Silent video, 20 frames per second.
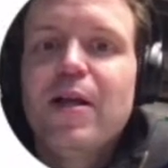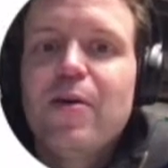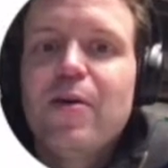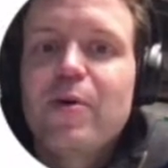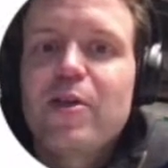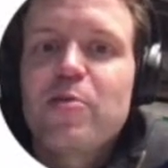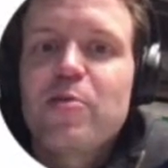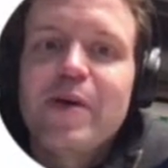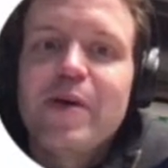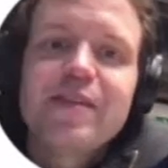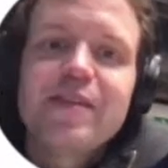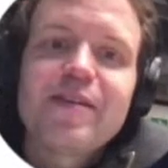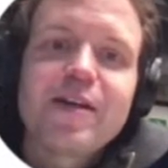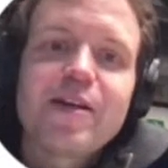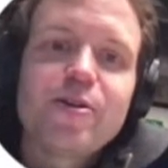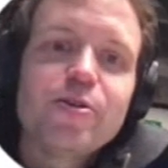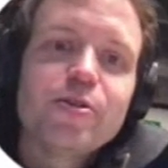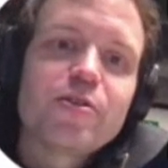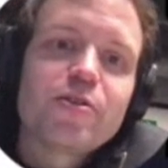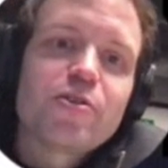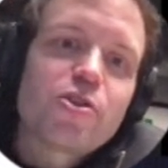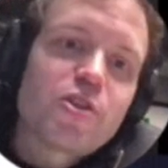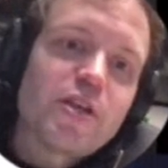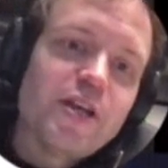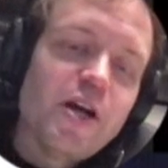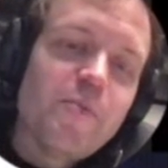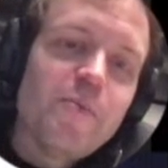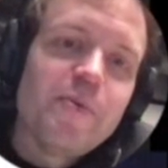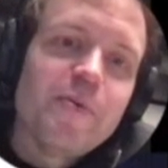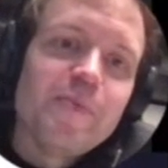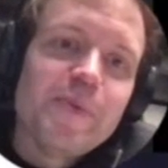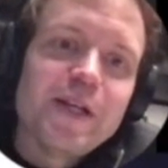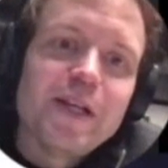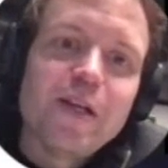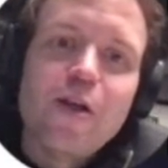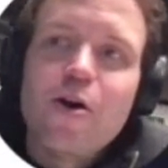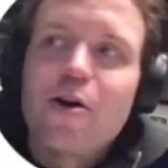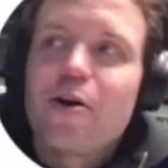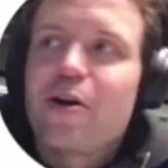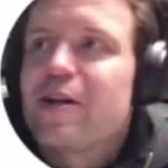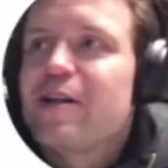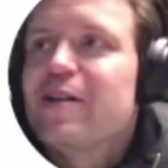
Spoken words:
which meant I could stay up a bit longer.